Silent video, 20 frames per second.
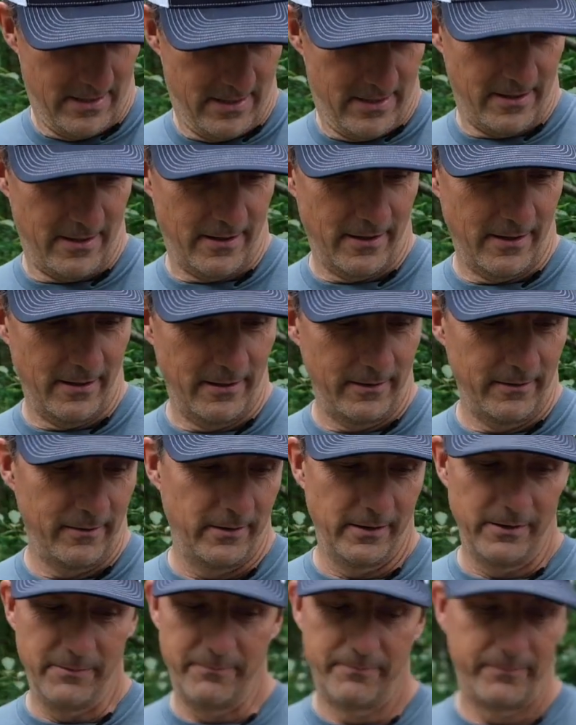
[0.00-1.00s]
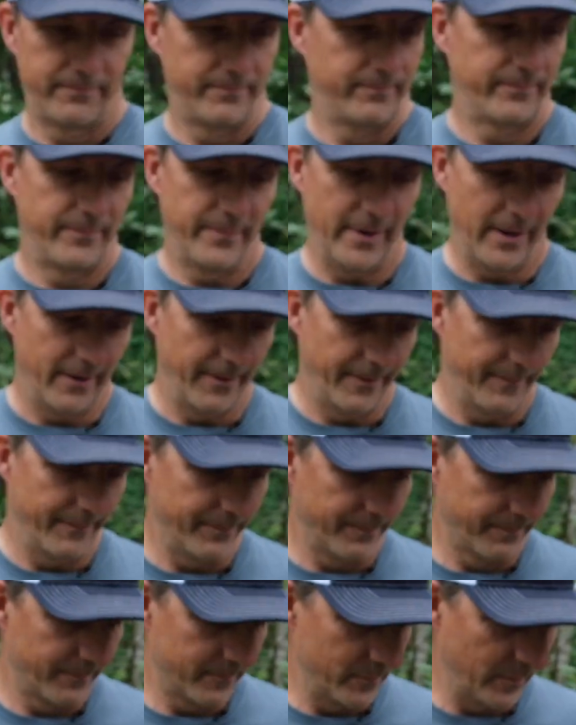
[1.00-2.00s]
The
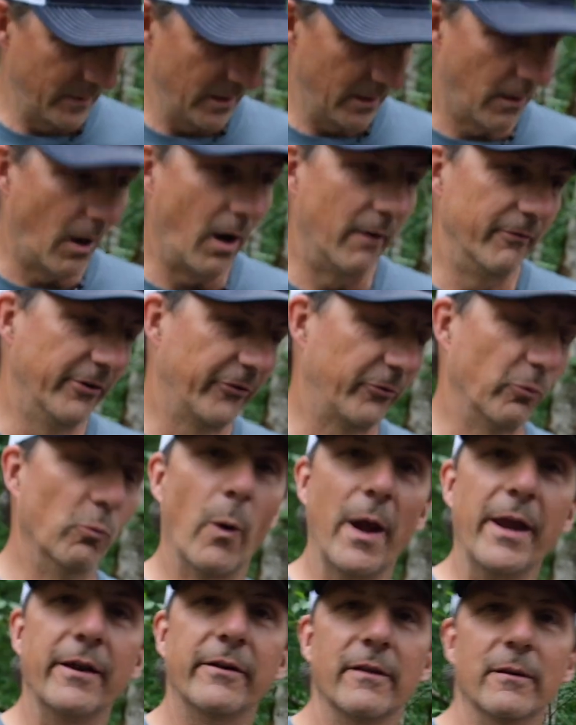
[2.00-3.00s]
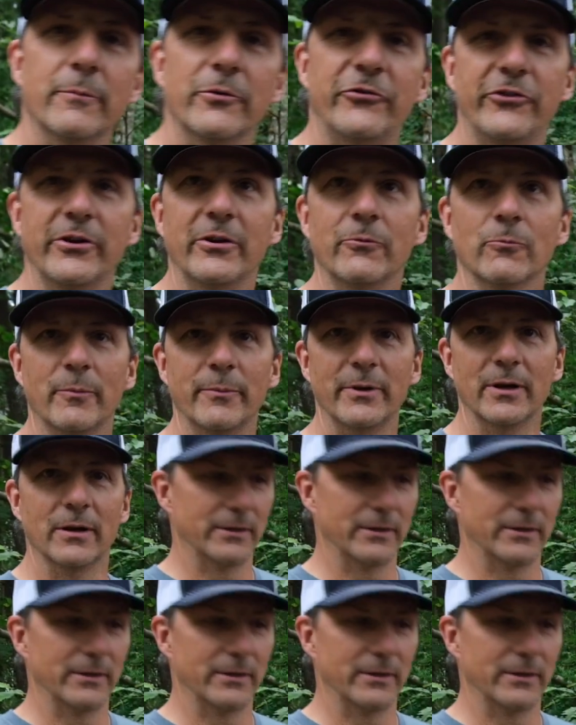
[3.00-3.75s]
obvious weight of the machine will be a